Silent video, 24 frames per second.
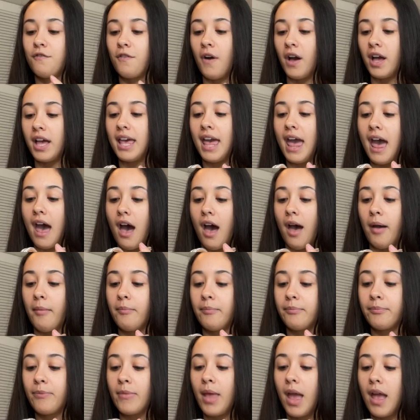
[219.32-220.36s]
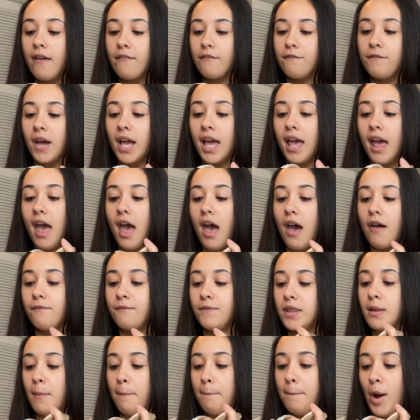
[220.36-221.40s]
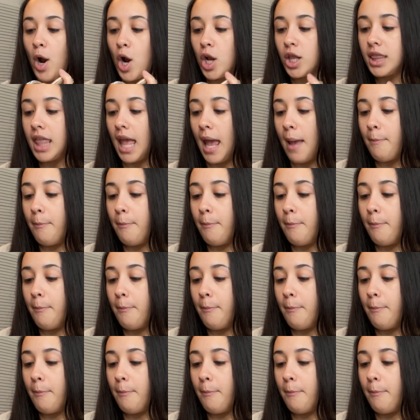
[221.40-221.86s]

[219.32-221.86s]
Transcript: Fuck it up. Fuck it up for the birthday,